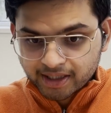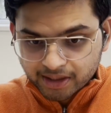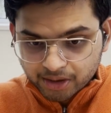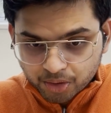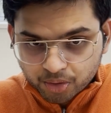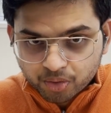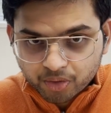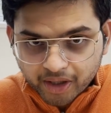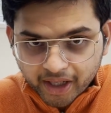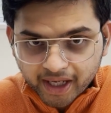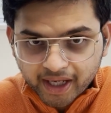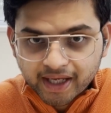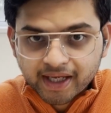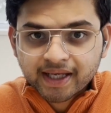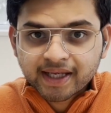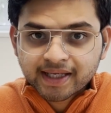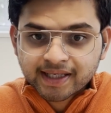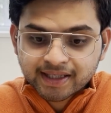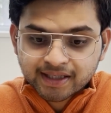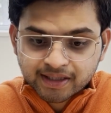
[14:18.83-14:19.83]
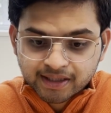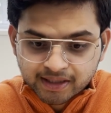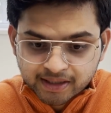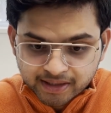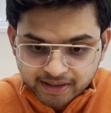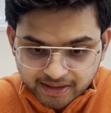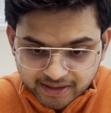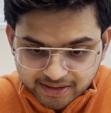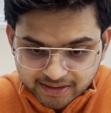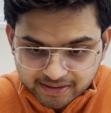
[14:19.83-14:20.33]
today,
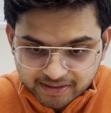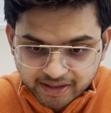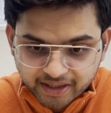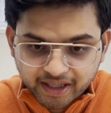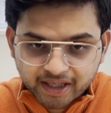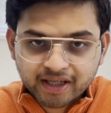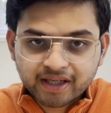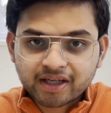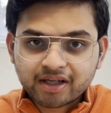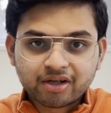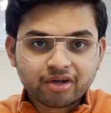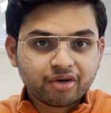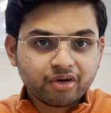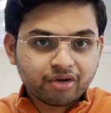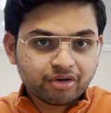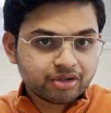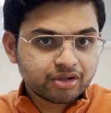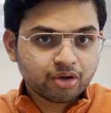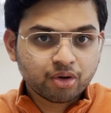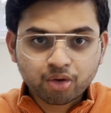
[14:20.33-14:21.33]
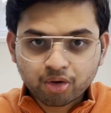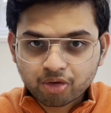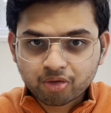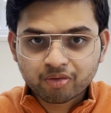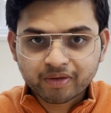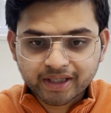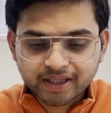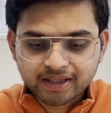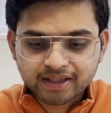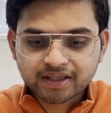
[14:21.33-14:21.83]
this day, not the whole
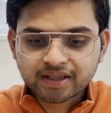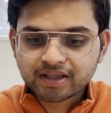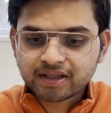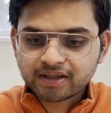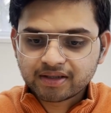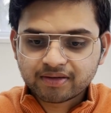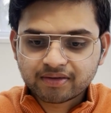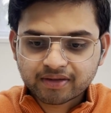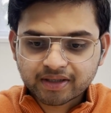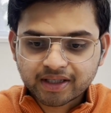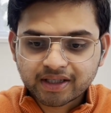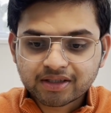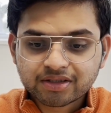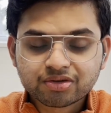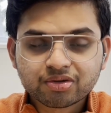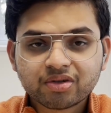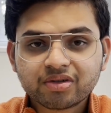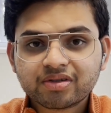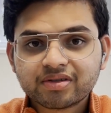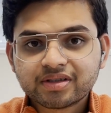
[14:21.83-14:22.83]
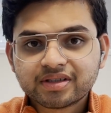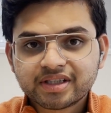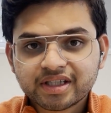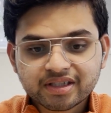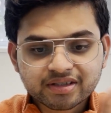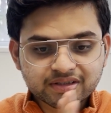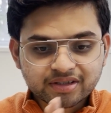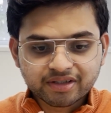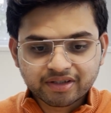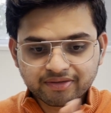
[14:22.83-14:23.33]
week. Okay, so there
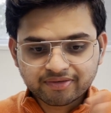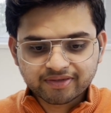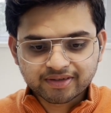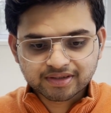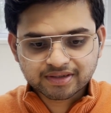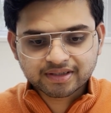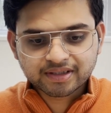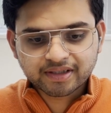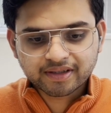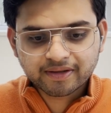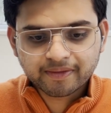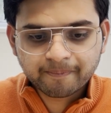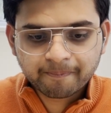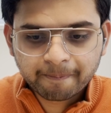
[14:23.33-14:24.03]
is a difference here.